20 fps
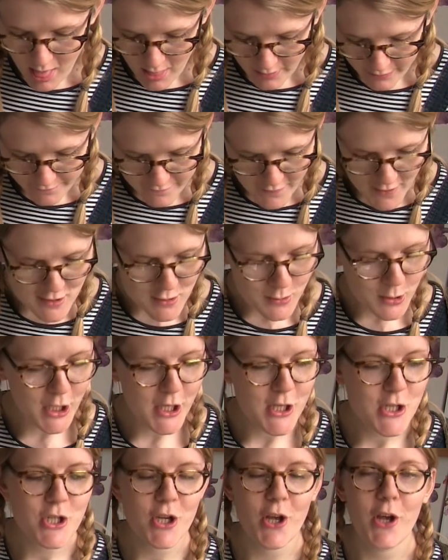the first one
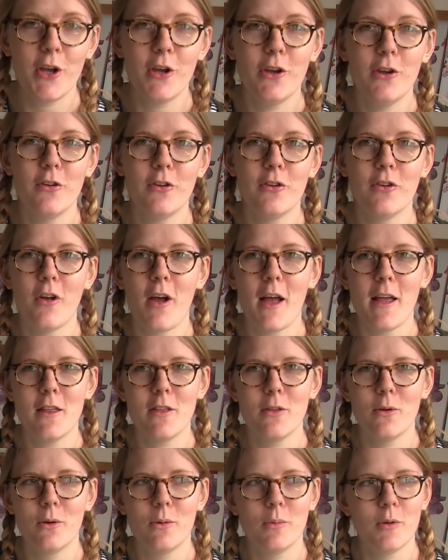I chose I
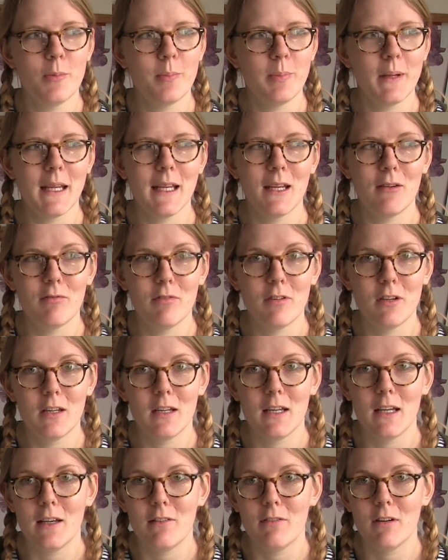thought would be
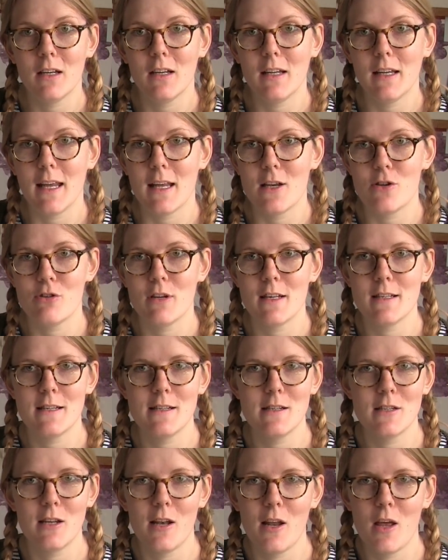really, really
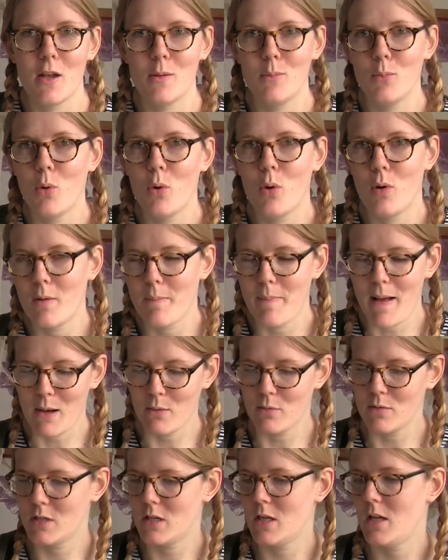interesting to learn more
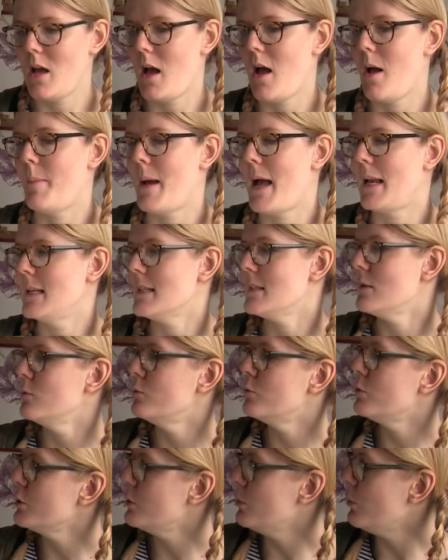about, and it's the
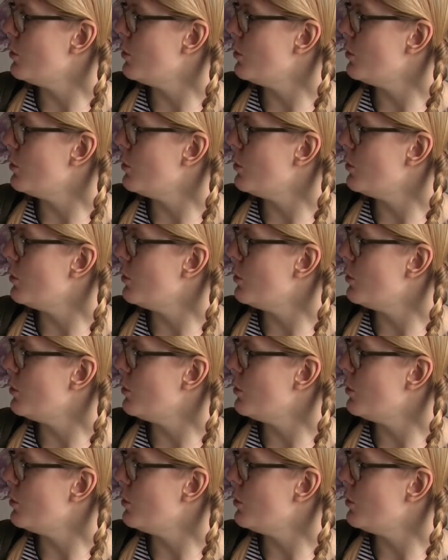Royal